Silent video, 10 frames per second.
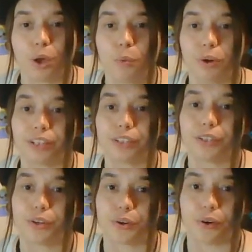when
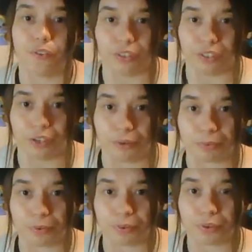you're all
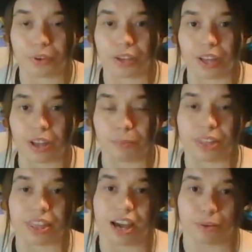alone
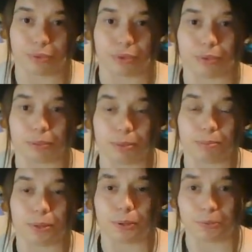without those
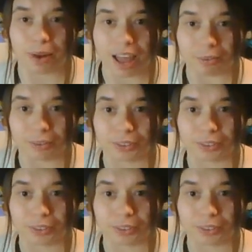people around.